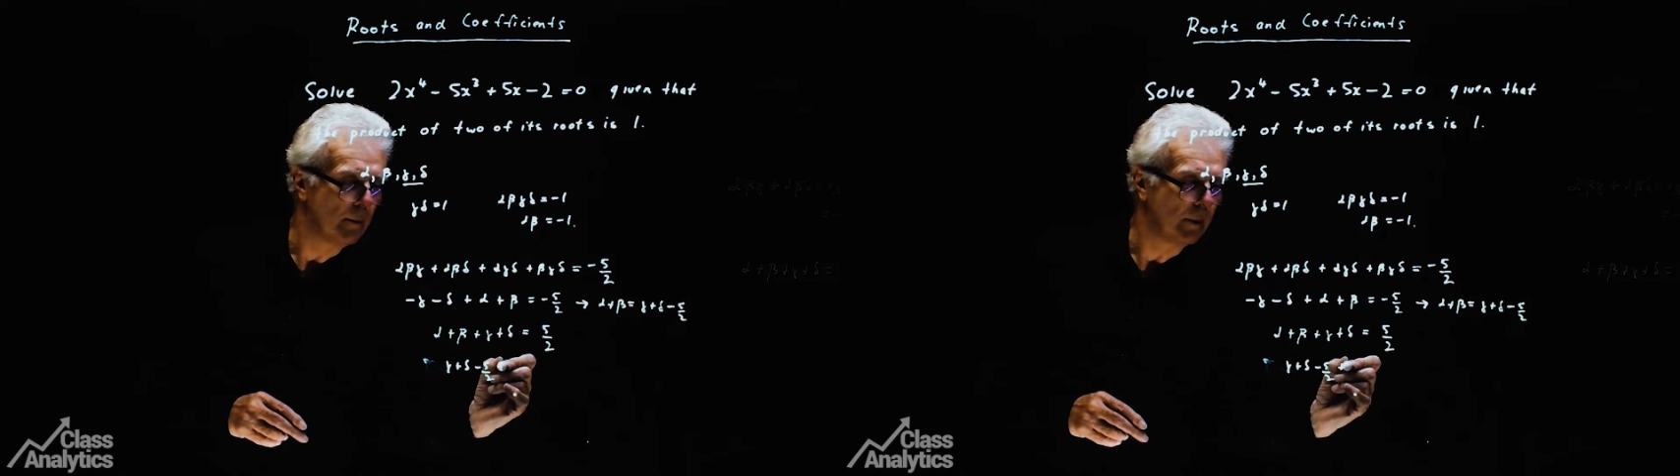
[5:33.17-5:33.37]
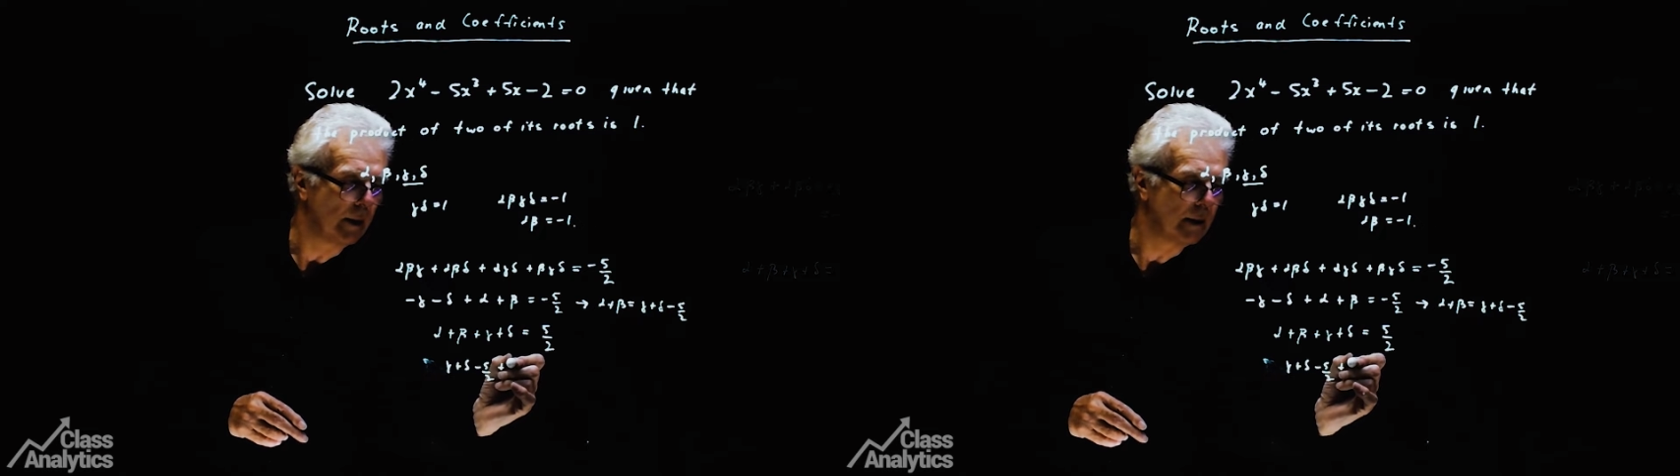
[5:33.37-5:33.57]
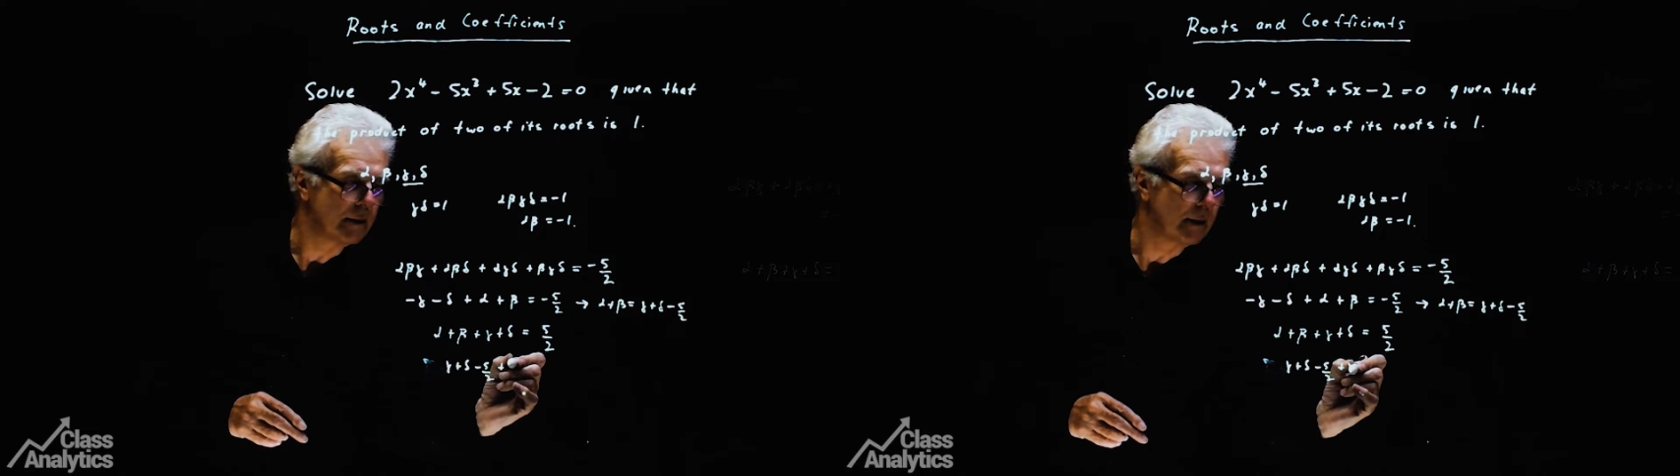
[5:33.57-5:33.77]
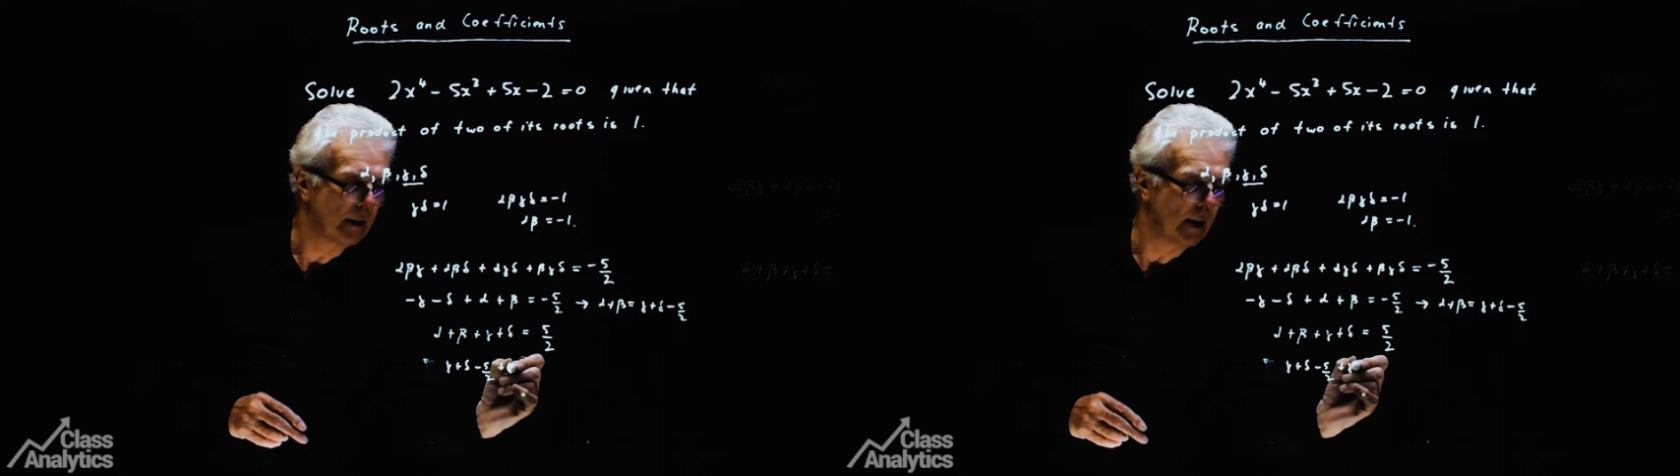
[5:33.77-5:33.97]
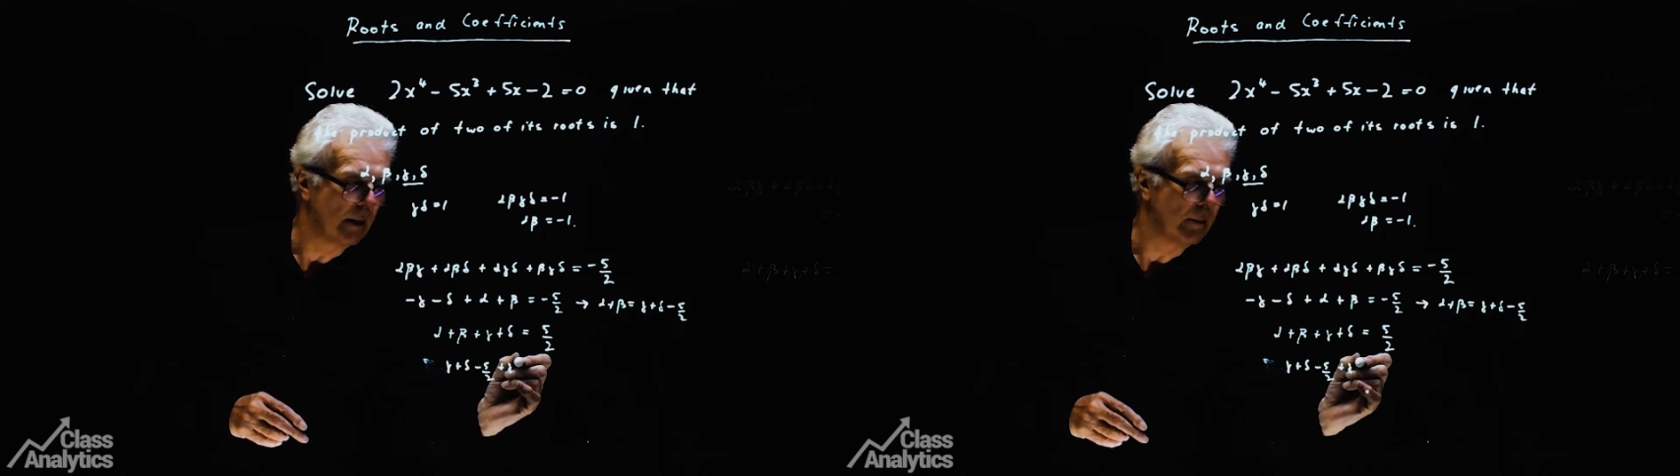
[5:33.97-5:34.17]
plus
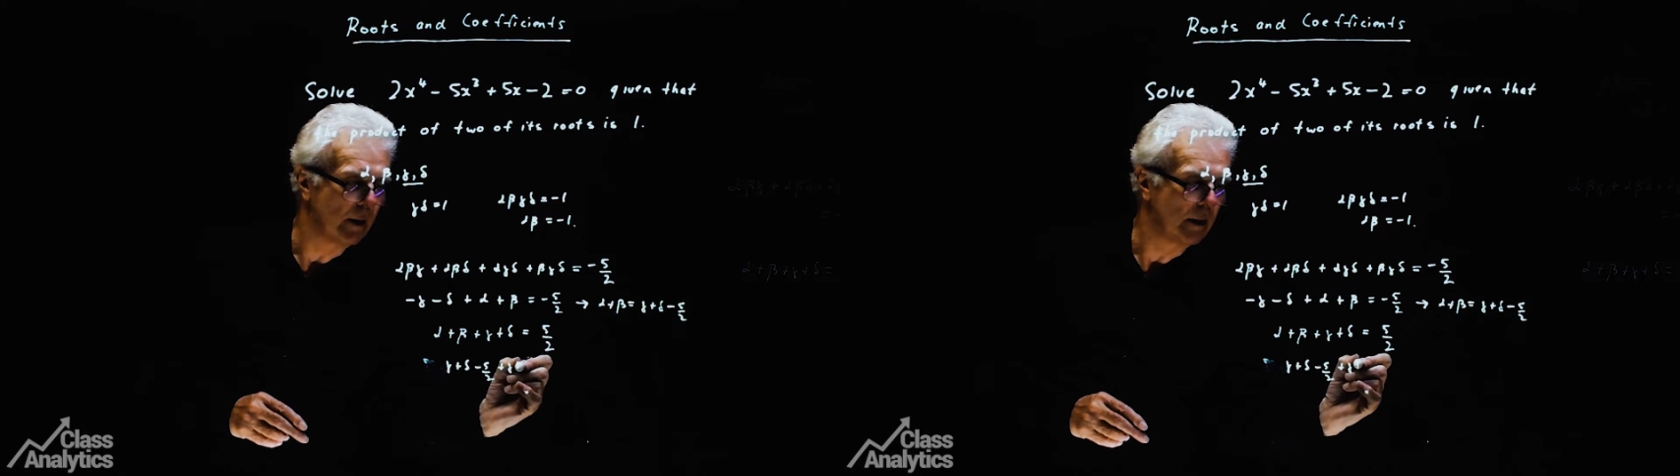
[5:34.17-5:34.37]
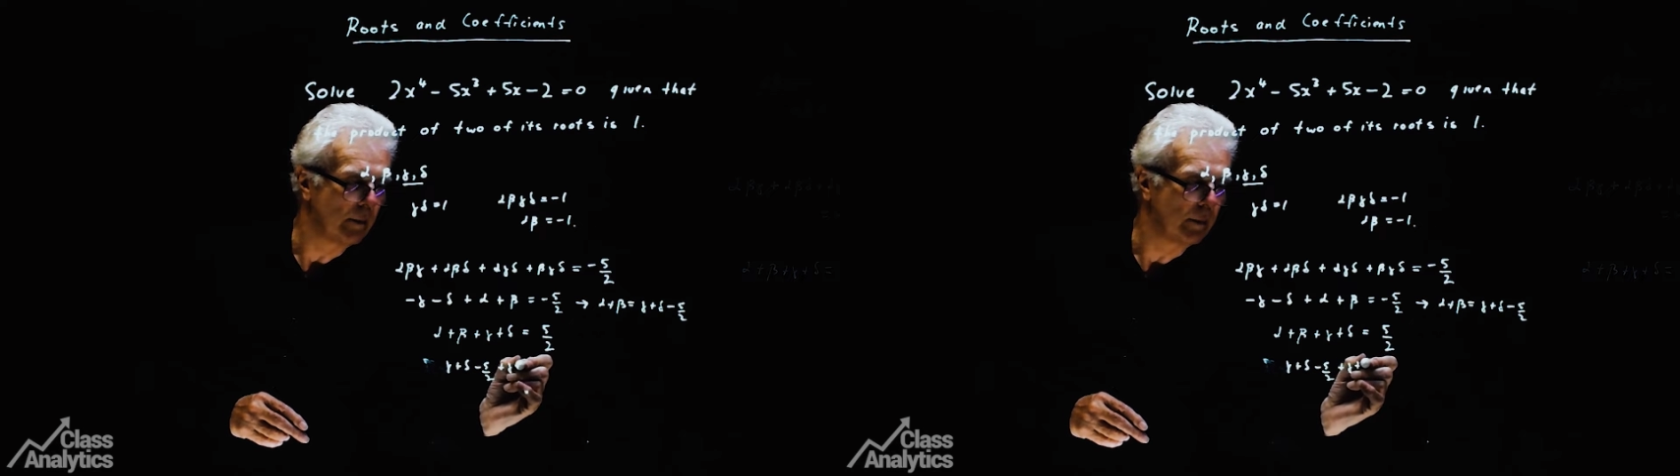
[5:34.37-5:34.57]
gamma